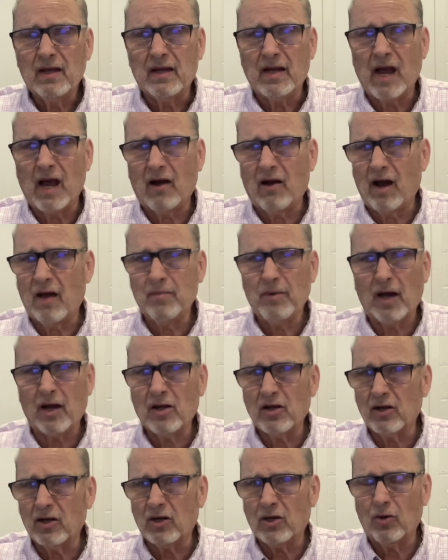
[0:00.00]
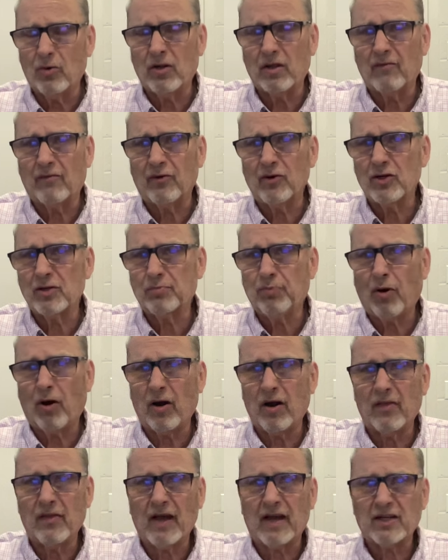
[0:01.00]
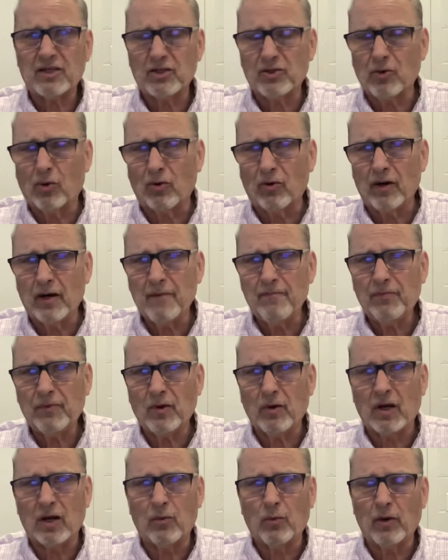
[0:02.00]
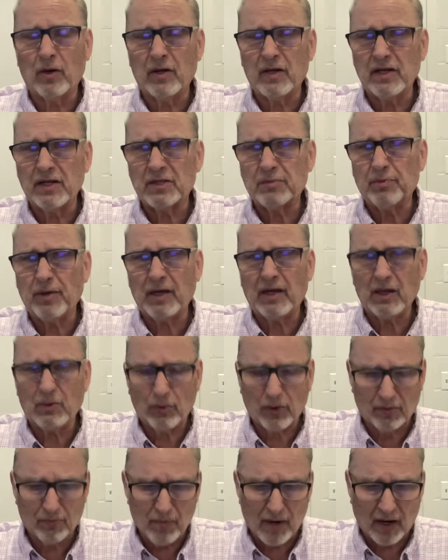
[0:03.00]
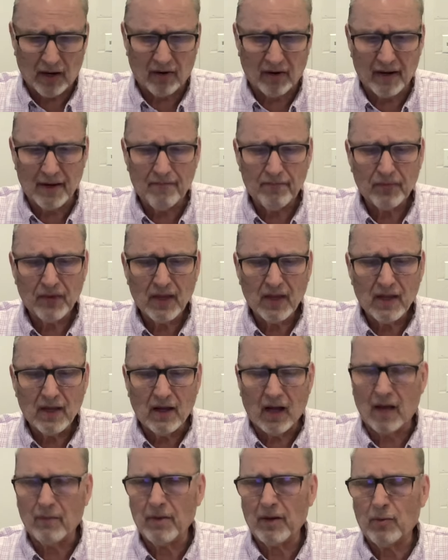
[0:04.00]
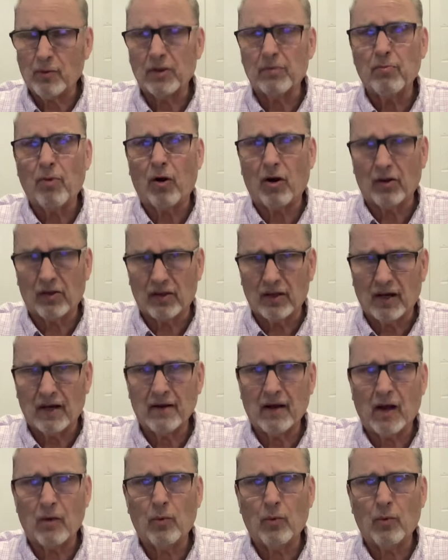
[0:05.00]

Now, I'm not going to go to the first part of that story where he's speaking with Martha.